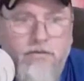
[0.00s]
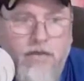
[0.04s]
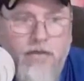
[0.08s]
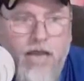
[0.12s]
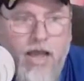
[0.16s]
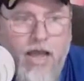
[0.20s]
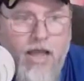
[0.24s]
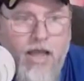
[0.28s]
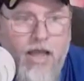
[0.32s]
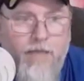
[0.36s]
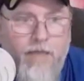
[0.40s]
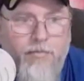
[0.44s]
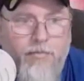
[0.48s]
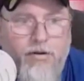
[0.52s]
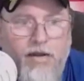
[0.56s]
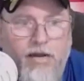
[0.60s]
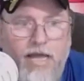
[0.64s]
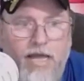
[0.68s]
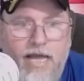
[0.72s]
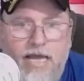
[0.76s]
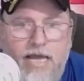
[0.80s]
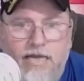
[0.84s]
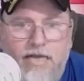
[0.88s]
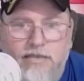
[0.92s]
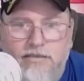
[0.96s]
I'm
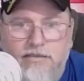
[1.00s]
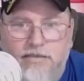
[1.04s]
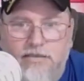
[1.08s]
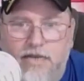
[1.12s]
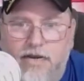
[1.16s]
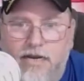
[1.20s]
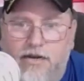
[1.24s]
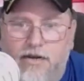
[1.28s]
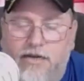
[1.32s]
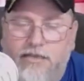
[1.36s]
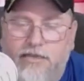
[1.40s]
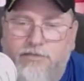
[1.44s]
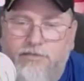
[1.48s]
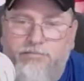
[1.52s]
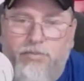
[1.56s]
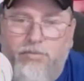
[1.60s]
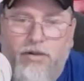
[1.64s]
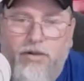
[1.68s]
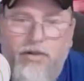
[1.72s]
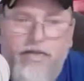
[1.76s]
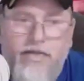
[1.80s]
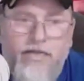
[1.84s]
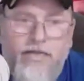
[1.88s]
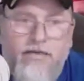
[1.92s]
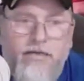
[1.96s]
glad he's there. He's
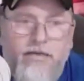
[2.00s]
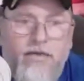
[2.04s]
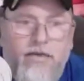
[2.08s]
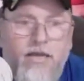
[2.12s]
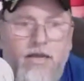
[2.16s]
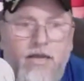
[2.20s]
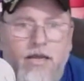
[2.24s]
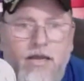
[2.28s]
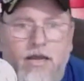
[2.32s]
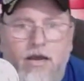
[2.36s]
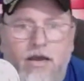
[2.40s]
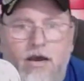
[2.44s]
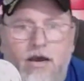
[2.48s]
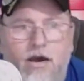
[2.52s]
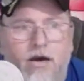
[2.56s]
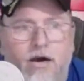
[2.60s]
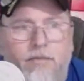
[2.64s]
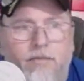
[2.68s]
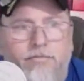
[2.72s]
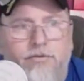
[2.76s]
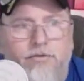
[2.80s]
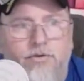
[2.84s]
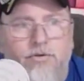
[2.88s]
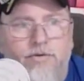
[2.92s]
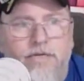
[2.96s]
playing
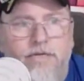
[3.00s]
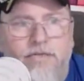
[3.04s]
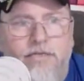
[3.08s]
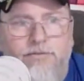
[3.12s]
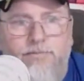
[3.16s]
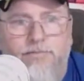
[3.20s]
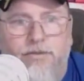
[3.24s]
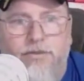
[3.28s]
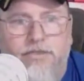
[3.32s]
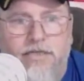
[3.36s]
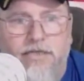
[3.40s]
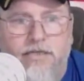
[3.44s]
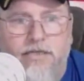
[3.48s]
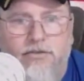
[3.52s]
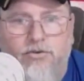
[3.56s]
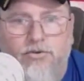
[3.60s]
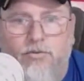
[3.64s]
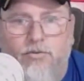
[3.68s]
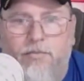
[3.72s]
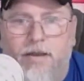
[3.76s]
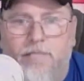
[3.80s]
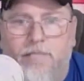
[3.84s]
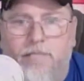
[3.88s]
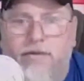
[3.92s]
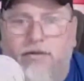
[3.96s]
up to his potential,
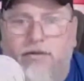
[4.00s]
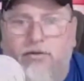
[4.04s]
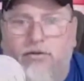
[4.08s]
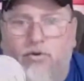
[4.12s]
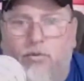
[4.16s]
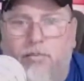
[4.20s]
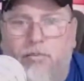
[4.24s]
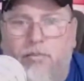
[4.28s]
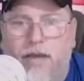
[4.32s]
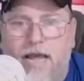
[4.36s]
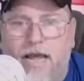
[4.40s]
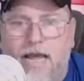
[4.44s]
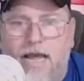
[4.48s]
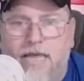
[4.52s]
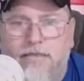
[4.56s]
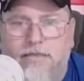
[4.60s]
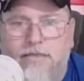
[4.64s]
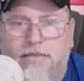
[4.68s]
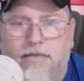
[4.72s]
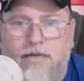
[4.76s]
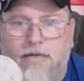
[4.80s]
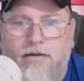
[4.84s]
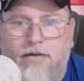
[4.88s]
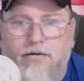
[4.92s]
maybe a little past it.